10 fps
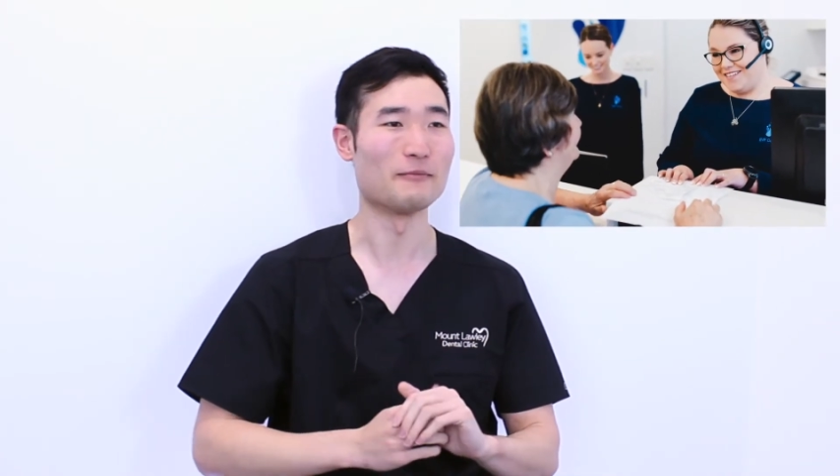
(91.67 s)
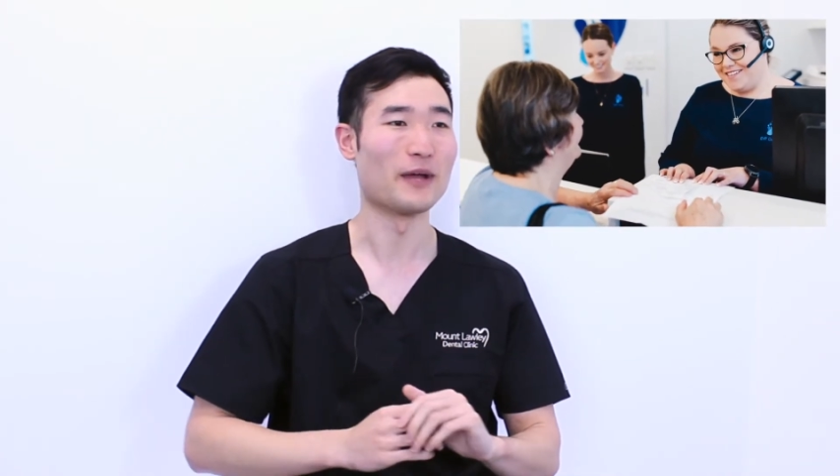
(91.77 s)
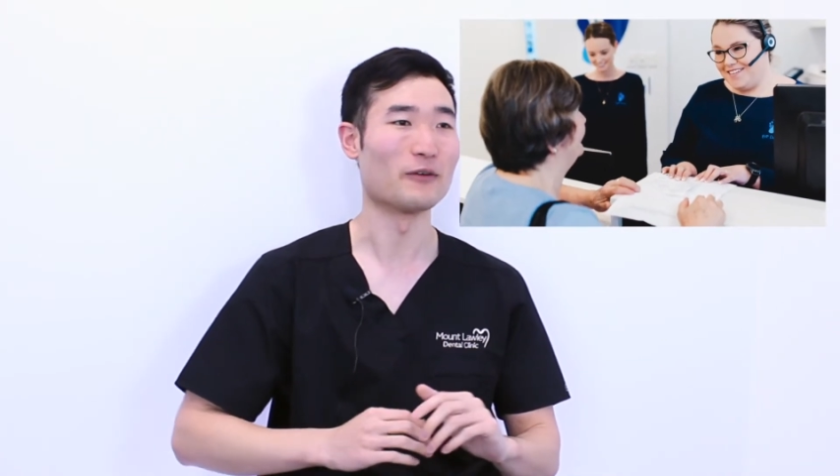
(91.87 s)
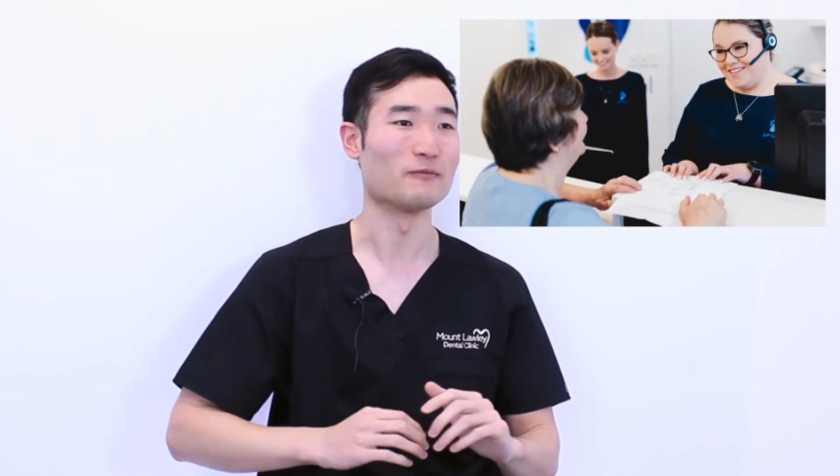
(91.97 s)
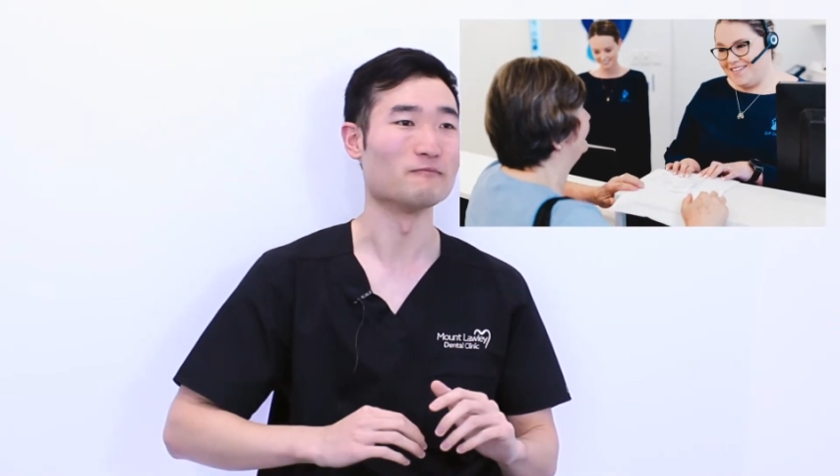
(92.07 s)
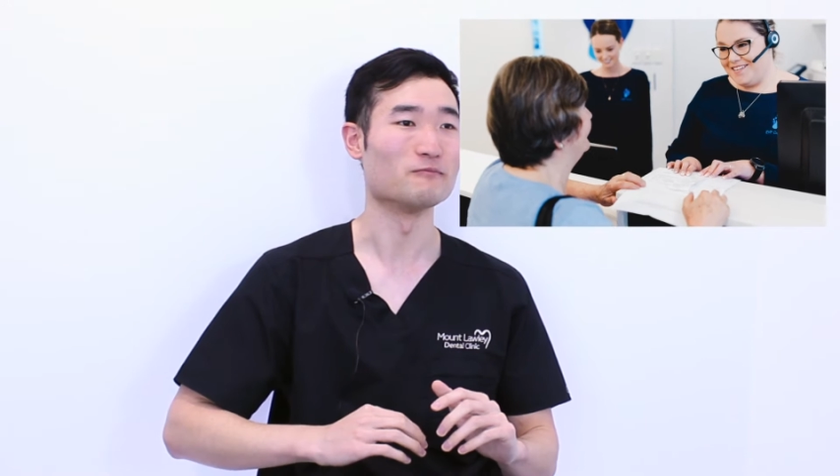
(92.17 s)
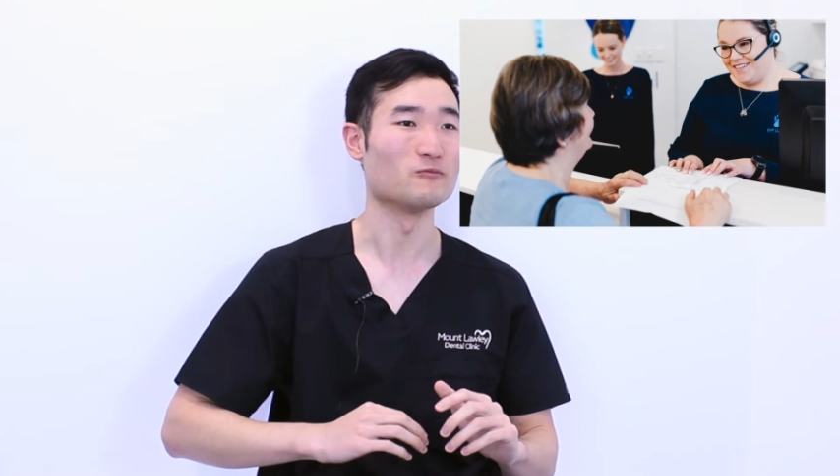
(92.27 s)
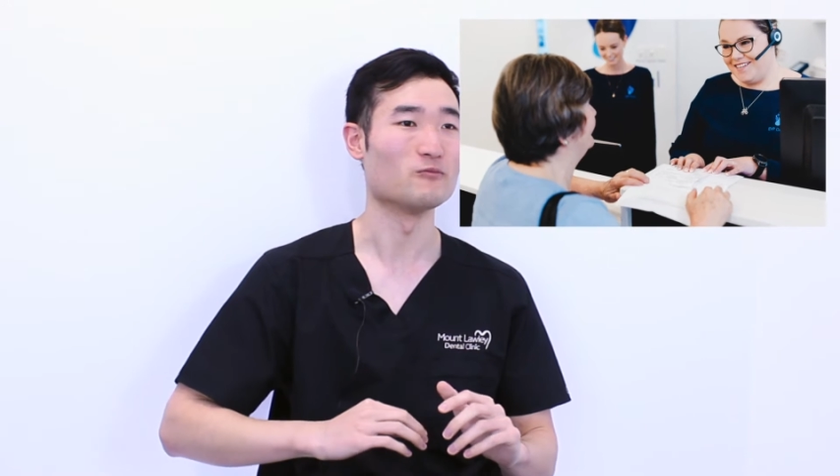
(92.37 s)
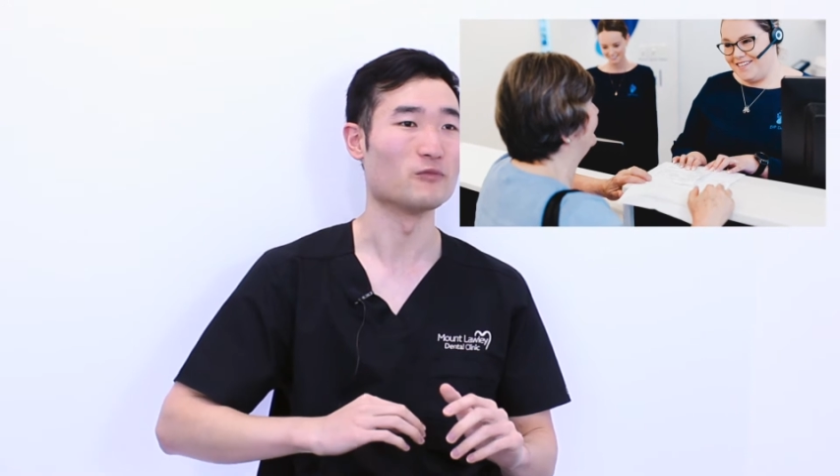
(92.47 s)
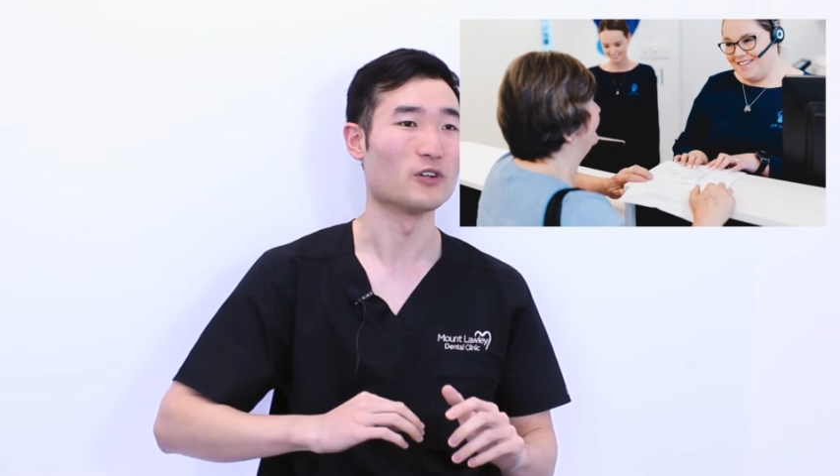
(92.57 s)
and
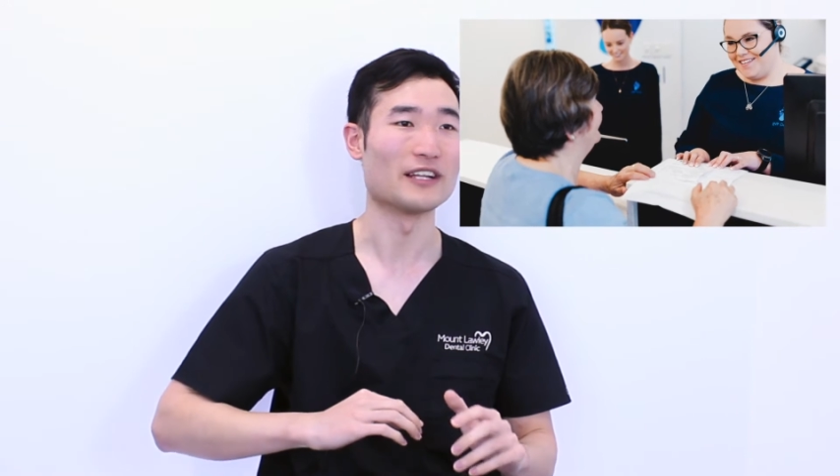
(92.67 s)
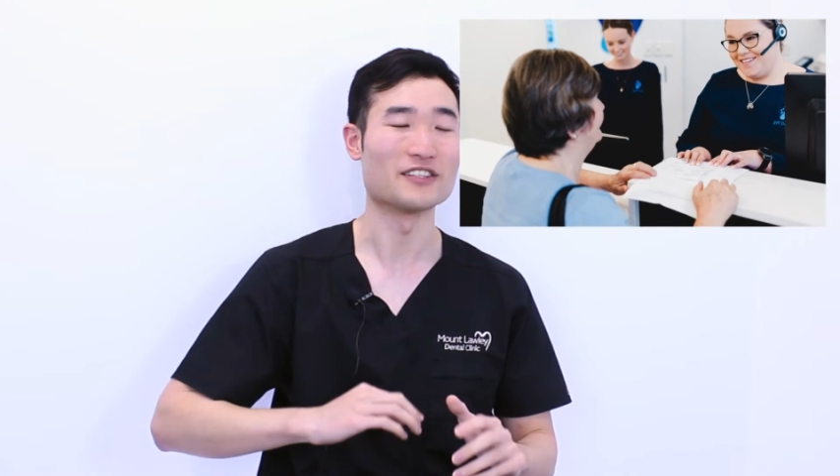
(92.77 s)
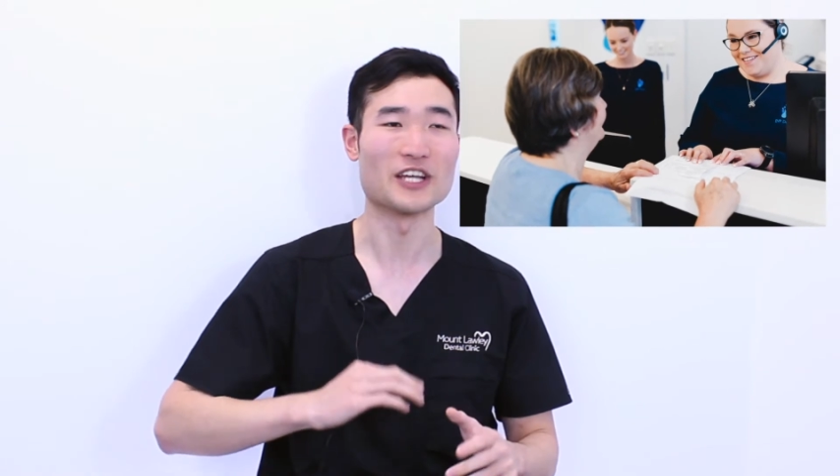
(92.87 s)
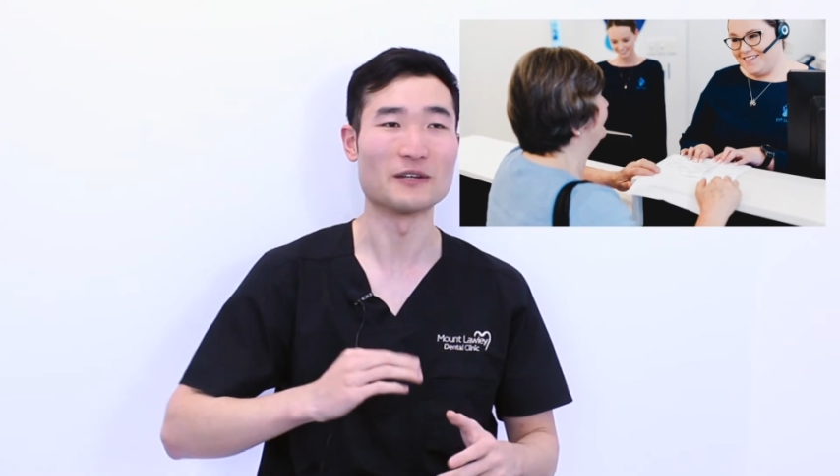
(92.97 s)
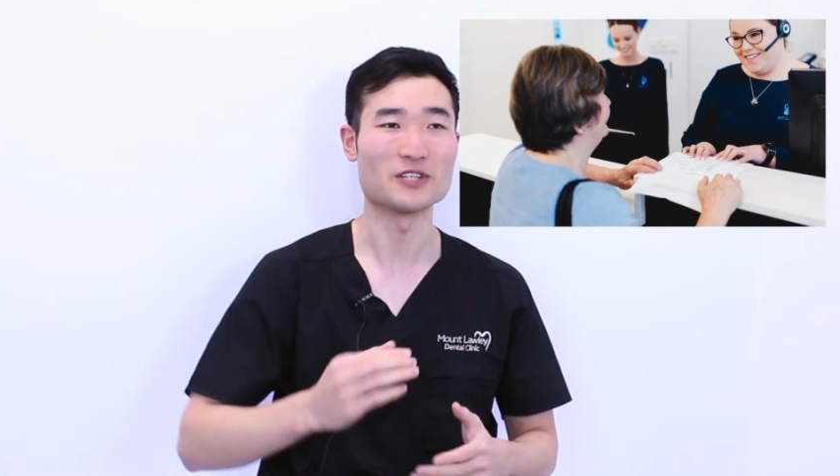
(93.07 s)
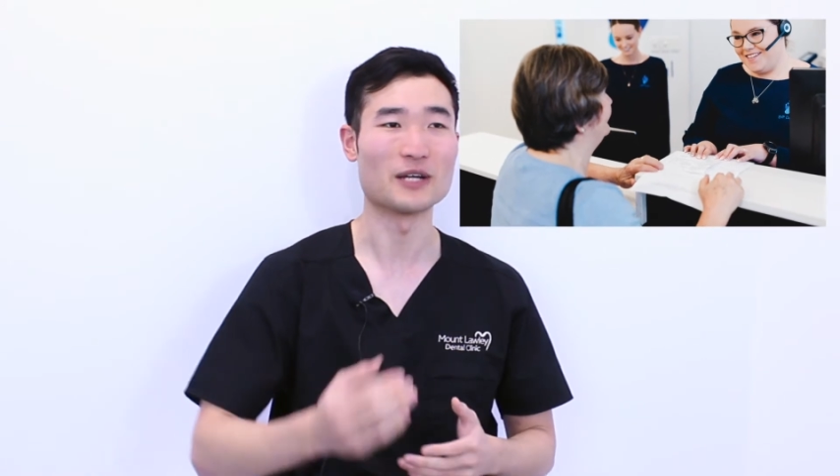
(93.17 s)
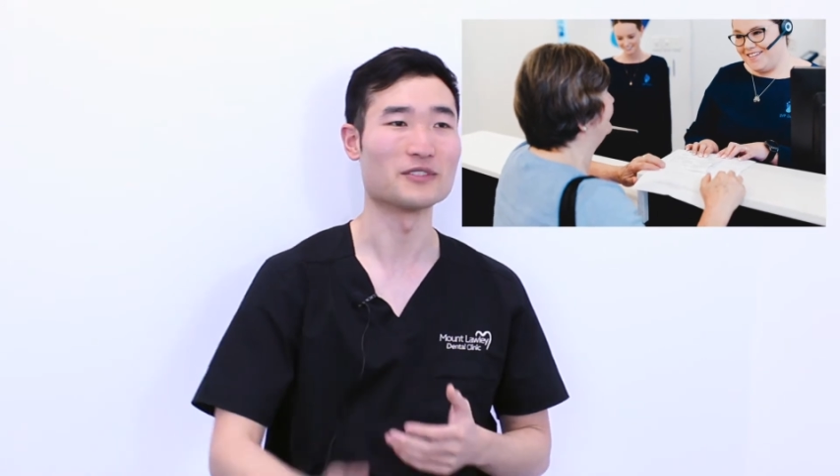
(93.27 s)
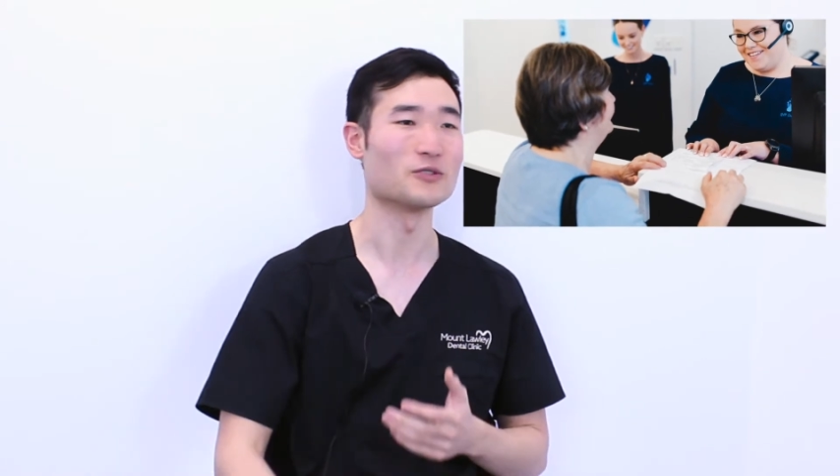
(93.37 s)
at the same time